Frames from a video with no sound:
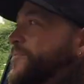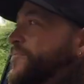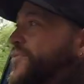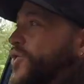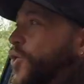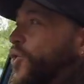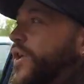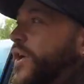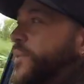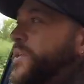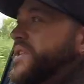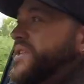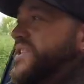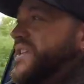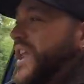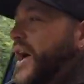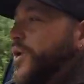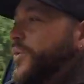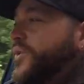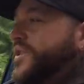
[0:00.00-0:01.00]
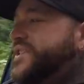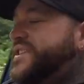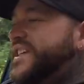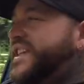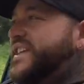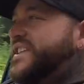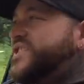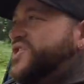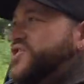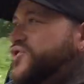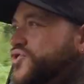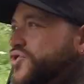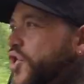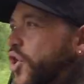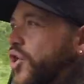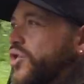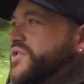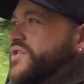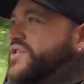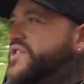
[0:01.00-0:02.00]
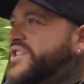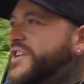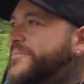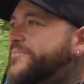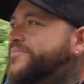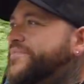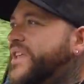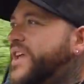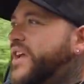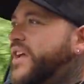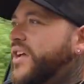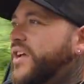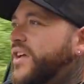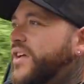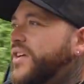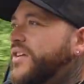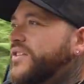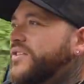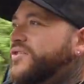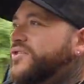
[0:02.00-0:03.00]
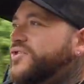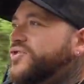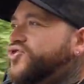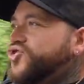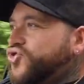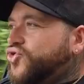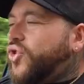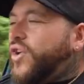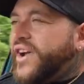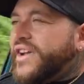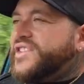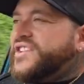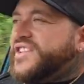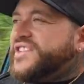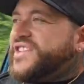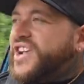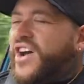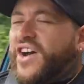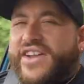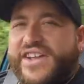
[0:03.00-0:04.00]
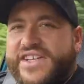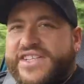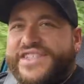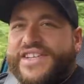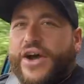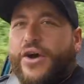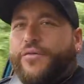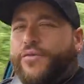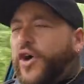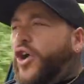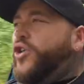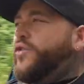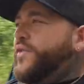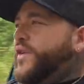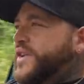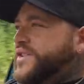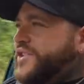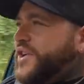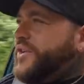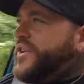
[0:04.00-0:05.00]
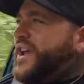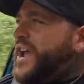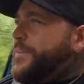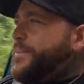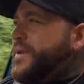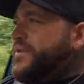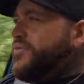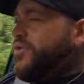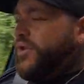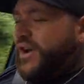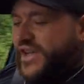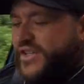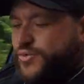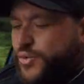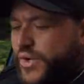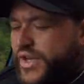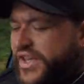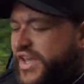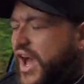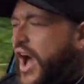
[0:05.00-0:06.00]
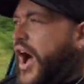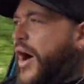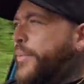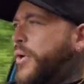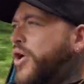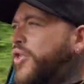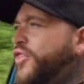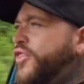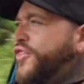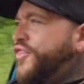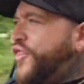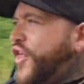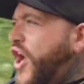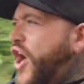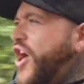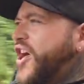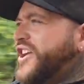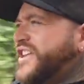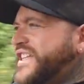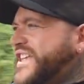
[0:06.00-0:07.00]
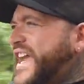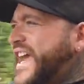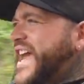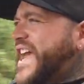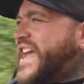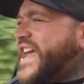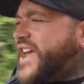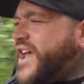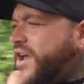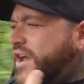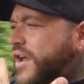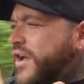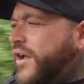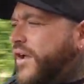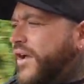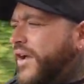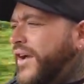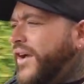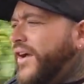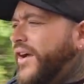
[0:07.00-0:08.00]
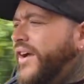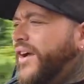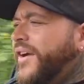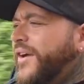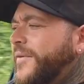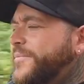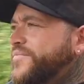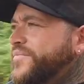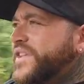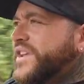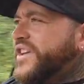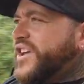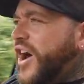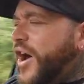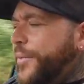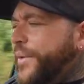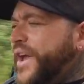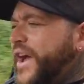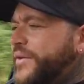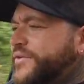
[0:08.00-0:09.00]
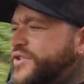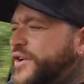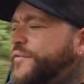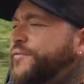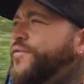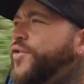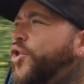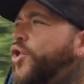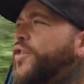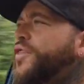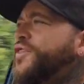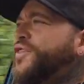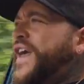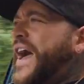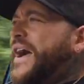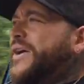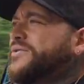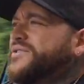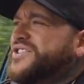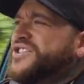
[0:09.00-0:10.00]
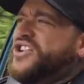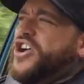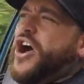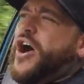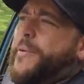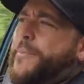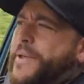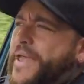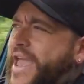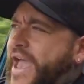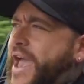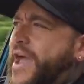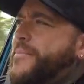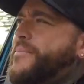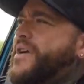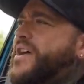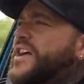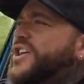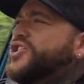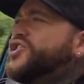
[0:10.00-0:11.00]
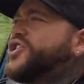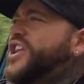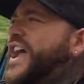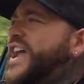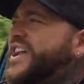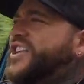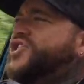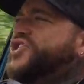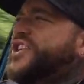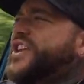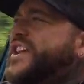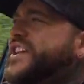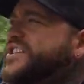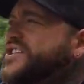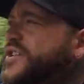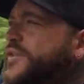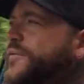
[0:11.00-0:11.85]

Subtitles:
Although it's lowered, it's not trying to turn itself over, don't get me wrong. As we come on third gear, coming up to 4,000 RPM, changing into